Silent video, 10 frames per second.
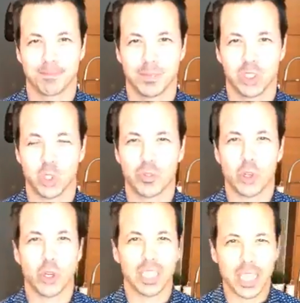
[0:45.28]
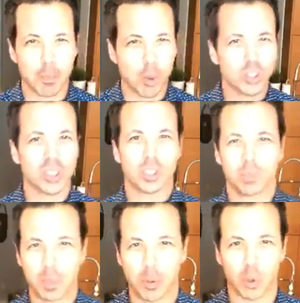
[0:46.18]
So if you're like most of the
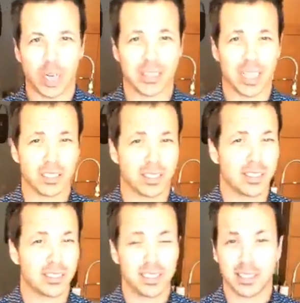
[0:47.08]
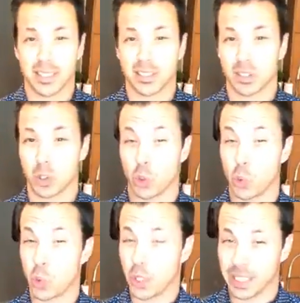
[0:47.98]
people right now, the statistics are
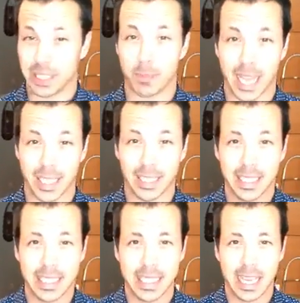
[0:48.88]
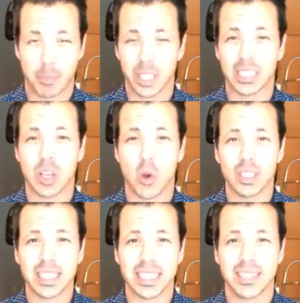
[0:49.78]
really bad. Apparently
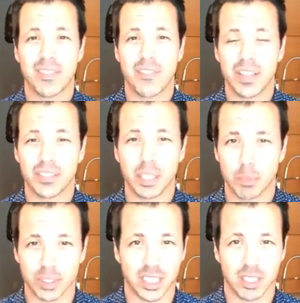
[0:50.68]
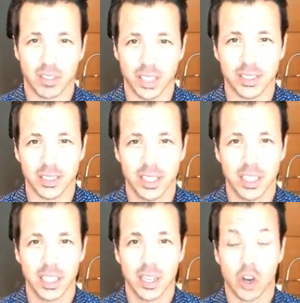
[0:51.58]
only 15% of us
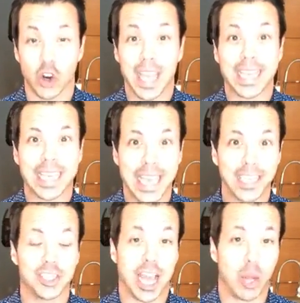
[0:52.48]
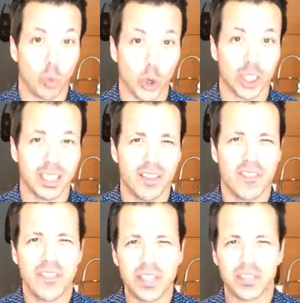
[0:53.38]
are engaged at work.
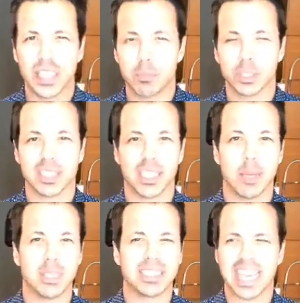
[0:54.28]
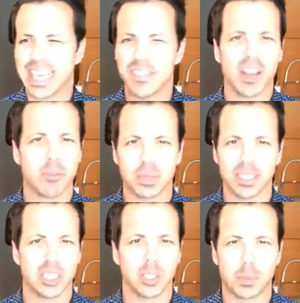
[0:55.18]
15%. That means
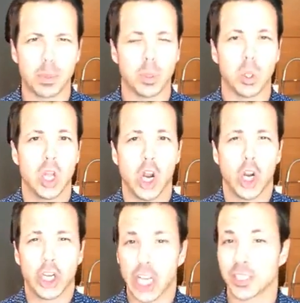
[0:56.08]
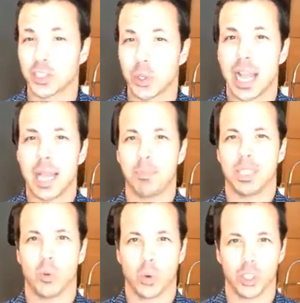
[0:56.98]
85% of the people are not so happy
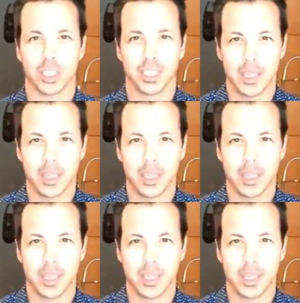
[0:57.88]
at work.